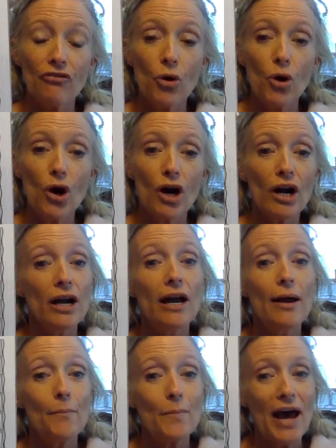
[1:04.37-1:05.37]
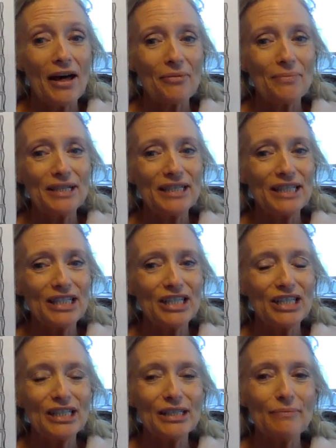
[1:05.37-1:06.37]
4,
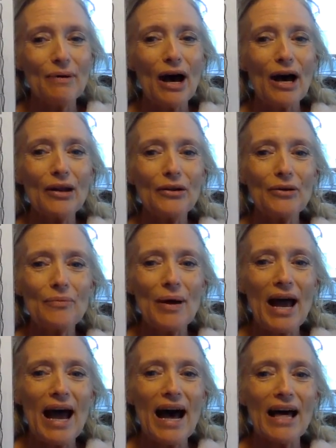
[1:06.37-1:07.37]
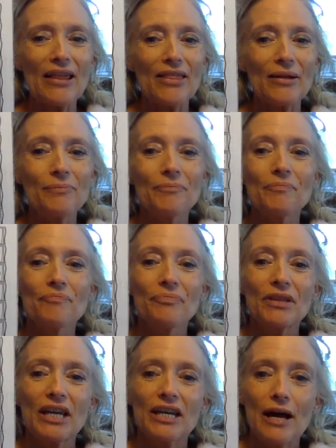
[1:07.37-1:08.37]
mathematicians model math.
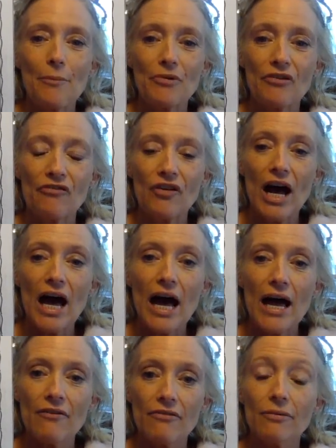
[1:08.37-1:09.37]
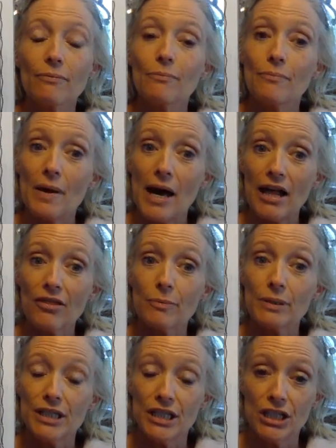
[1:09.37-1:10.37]
Number 5,
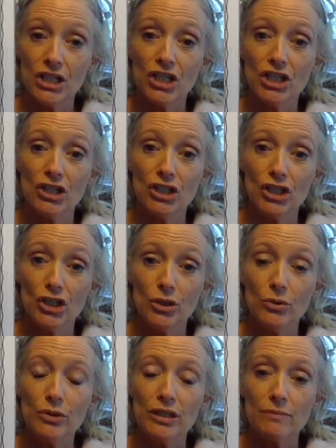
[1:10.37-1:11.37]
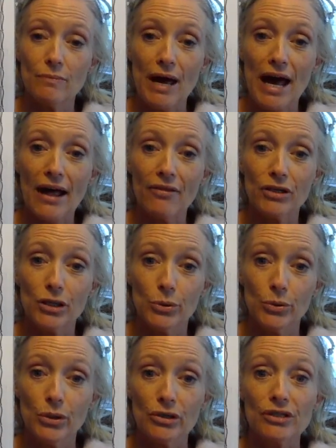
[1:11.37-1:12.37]
mathematicians use math
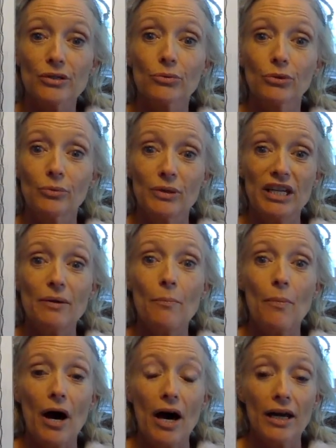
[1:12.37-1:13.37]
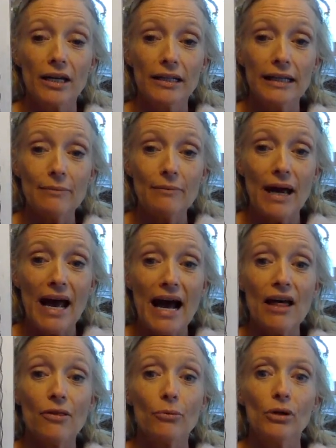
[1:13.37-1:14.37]
tools. We'll be modeling
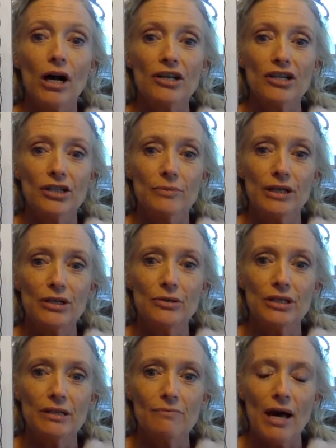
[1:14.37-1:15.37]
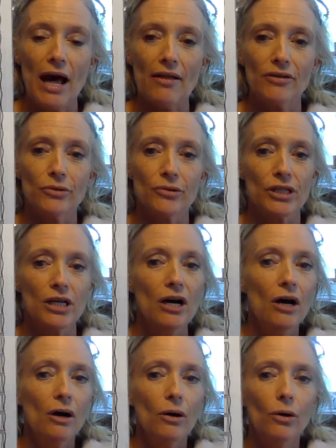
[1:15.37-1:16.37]
math. We'll also be using math tools.
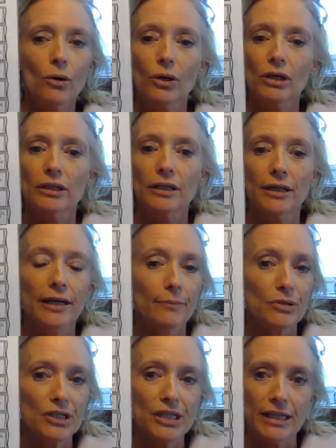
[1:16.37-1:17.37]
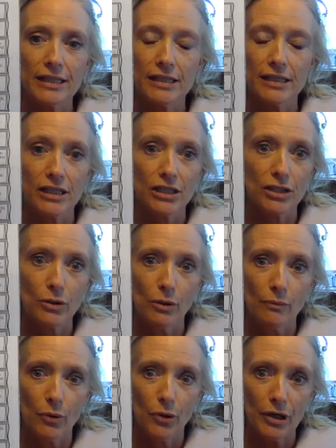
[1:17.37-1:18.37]
Oh, number 6, this is so
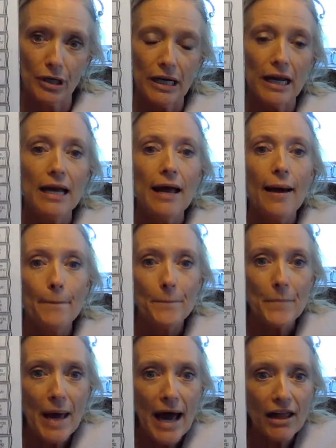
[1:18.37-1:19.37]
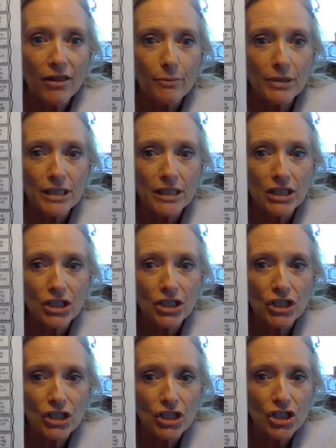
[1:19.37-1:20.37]
important.
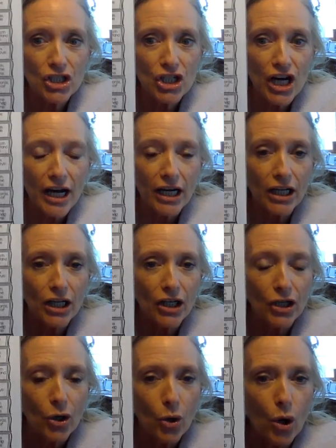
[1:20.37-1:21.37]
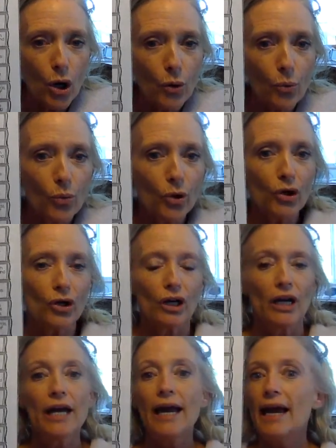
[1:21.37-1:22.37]
Mathematicians check your
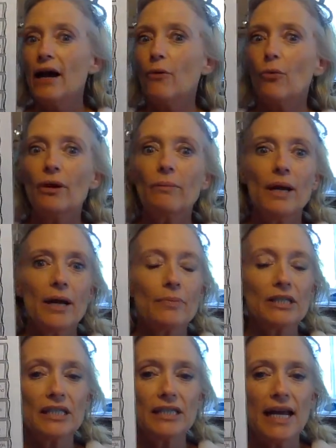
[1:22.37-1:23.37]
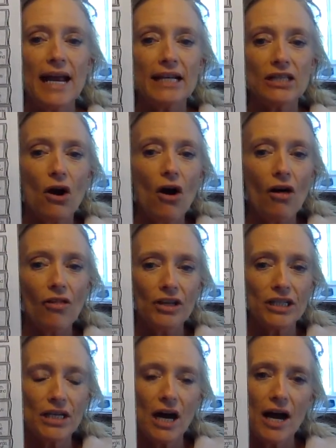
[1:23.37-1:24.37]
work. We make mistakes all
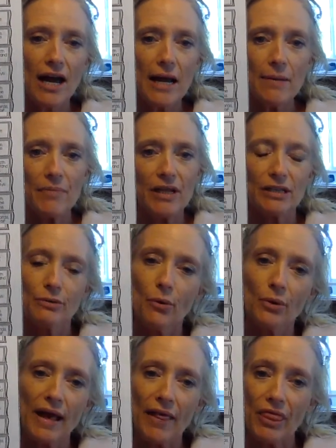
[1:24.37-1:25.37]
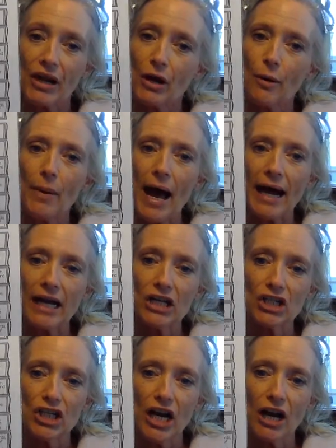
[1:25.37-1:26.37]
the time. That's why we have to go back
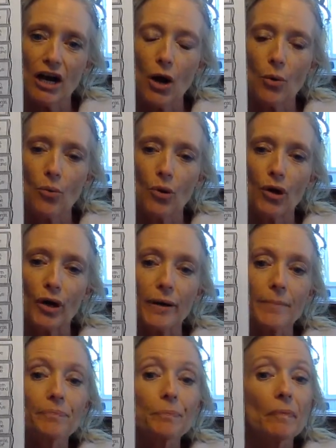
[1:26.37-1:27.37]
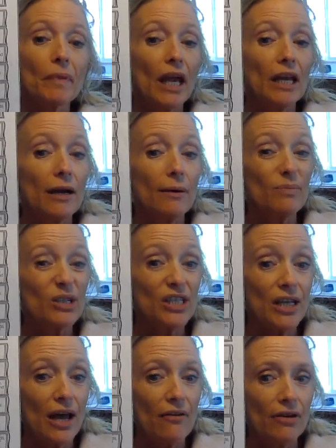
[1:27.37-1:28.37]
and check our work. Number
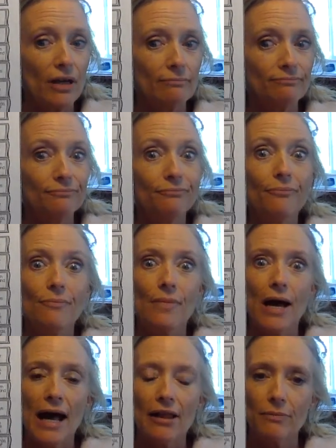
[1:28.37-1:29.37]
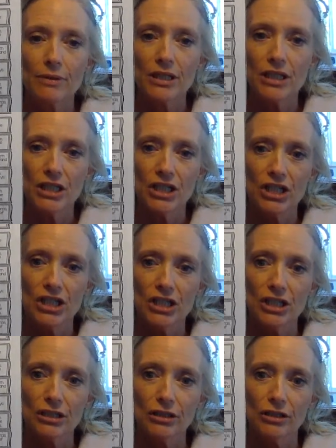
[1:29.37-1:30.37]
7,
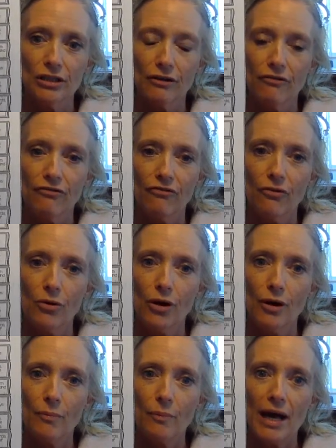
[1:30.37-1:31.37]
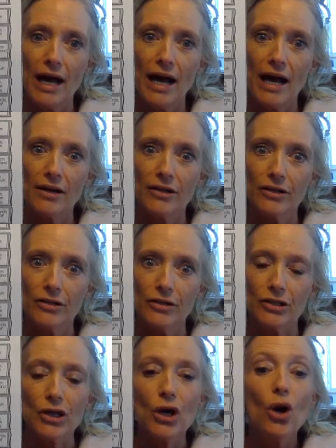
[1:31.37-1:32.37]
mathematicians look for
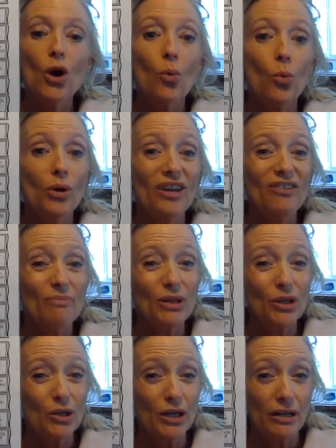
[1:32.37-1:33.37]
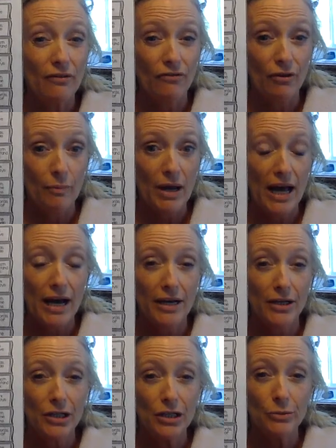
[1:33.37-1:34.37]
patterns. We've been looking for
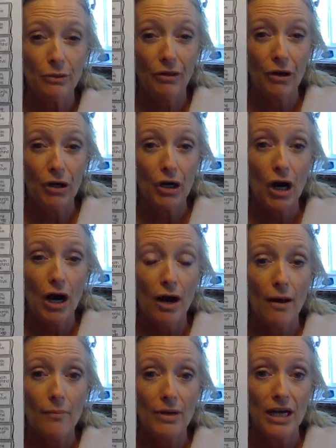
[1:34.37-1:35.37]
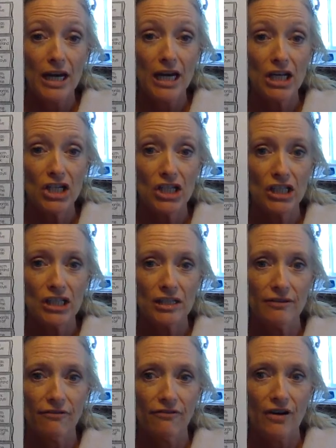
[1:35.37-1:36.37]
patterns with our combinations
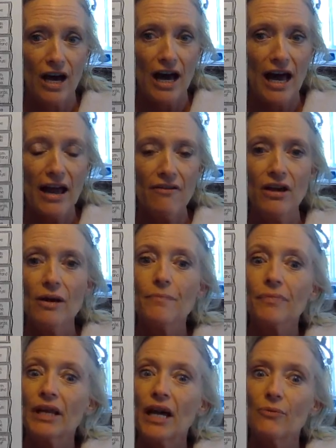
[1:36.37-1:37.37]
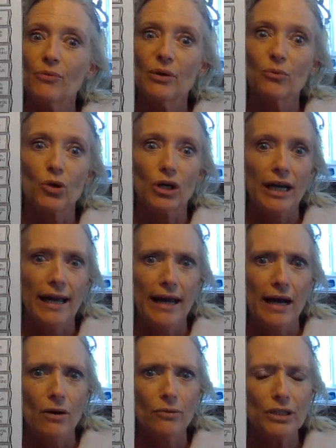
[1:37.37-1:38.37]
to 5. And when we're
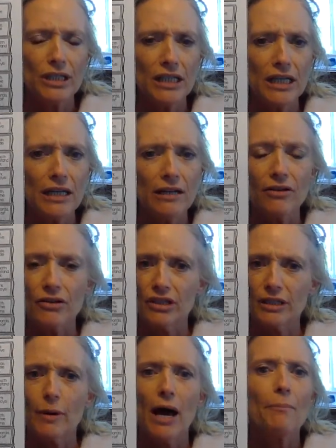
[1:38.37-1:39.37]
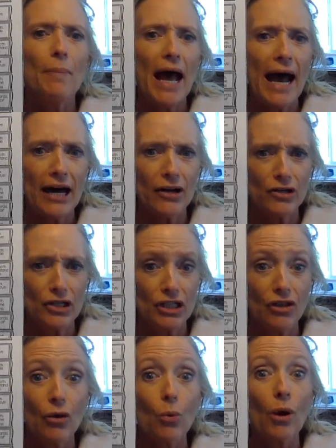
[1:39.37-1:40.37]
counting, there's patterns
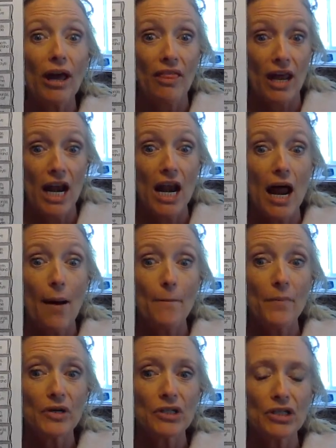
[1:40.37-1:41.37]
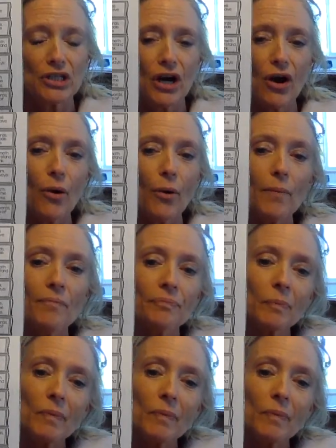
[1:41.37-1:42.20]
in the way that numbers go.